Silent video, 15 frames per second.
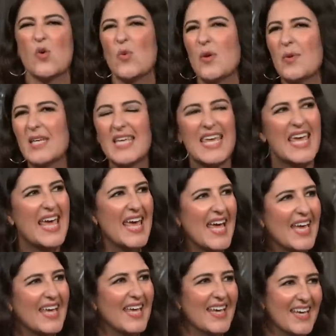the we pool's kick,
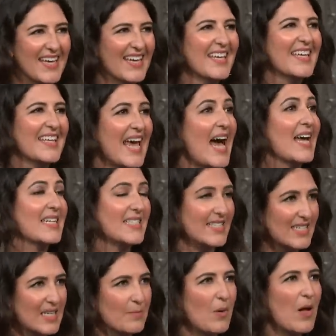deep all over, right? Yeah, it's
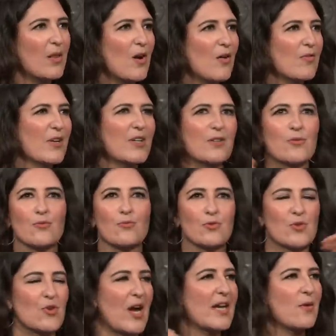deep all over. You're
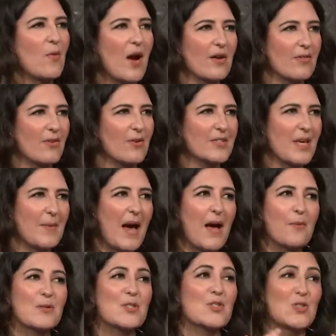treading water the whole time. I
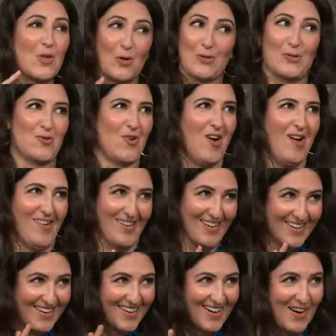was so strong.
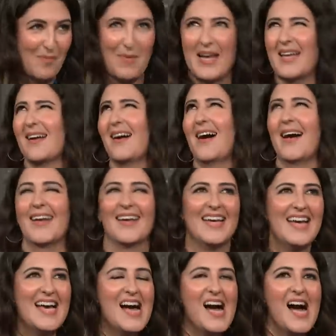Oh my God.
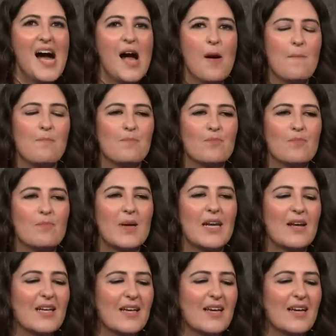Wow. Um, but